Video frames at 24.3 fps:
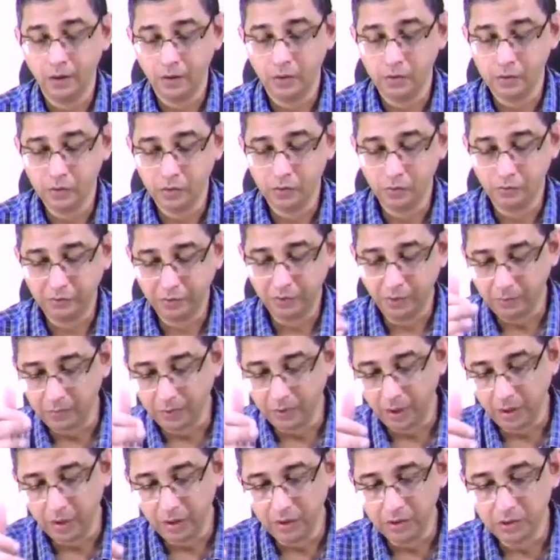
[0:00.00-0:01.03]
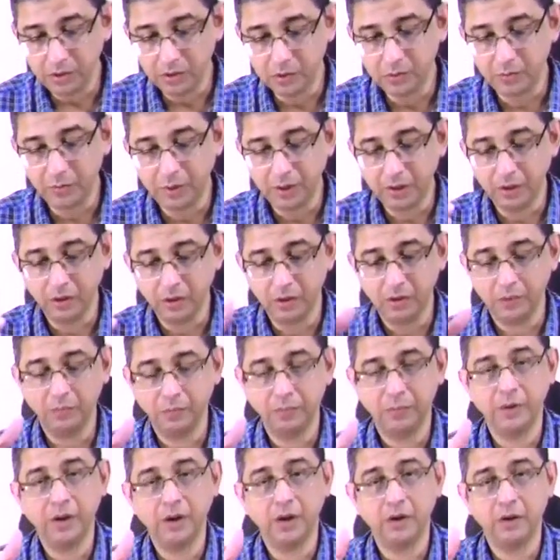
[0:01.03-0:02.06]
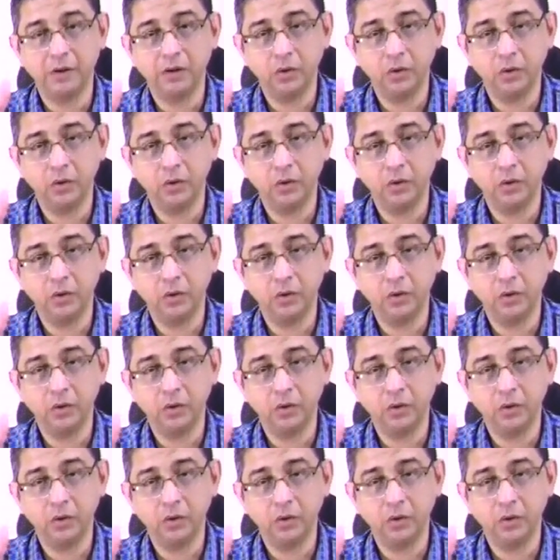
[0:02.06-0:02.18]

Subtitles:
So from there, it just picked on that,